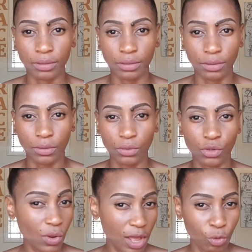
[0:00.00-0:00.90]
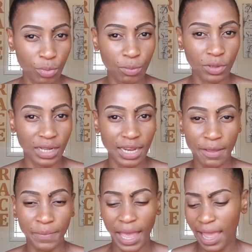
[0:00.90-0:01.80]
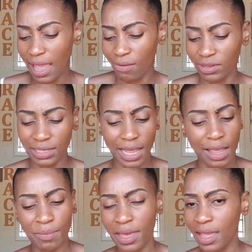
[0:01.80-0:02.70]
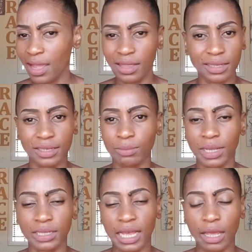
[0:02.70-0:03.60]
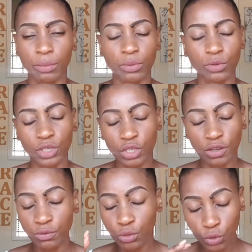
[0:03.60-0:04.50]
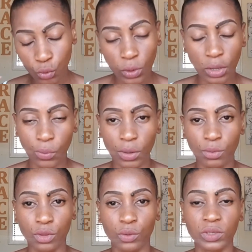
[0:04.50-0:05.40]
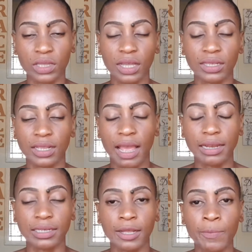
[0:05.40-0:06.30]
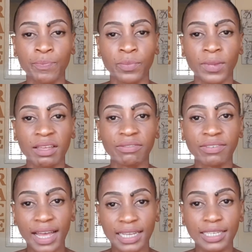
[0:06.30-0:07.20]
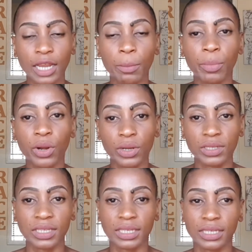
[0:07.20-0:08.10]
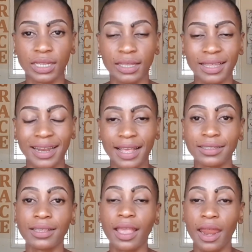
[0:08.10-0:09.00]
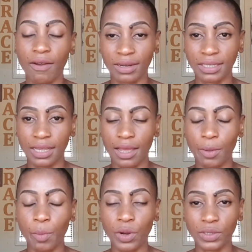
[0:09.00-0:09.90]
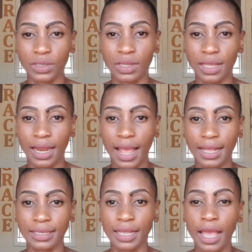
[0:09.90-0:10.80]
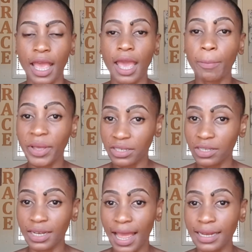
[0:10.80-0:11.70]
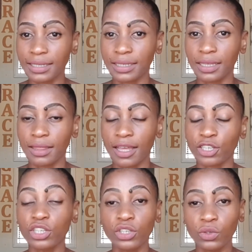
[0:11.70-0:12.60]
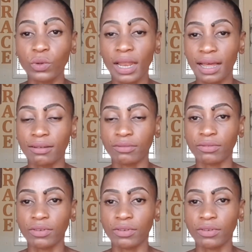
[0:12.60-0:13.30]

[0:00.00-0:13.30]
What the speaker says: You know how people claim, I have a type, this is my type. You have to do away with those things and find a person that has character, a person that has a personality that you love.